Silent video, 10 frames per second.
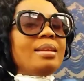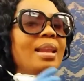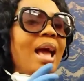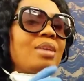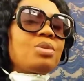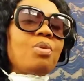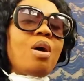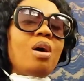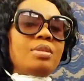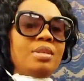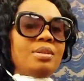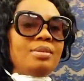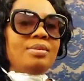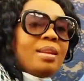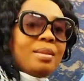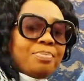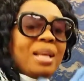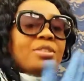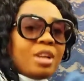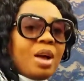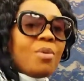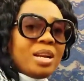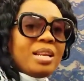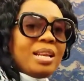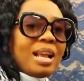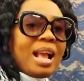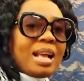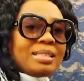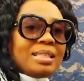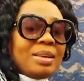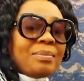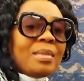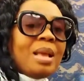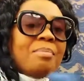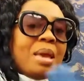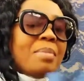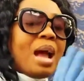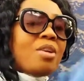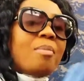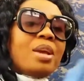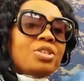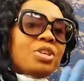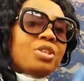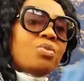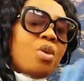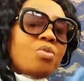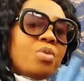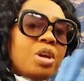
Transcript: The last word, plenty other word in the car say. Maybe I don't mention the word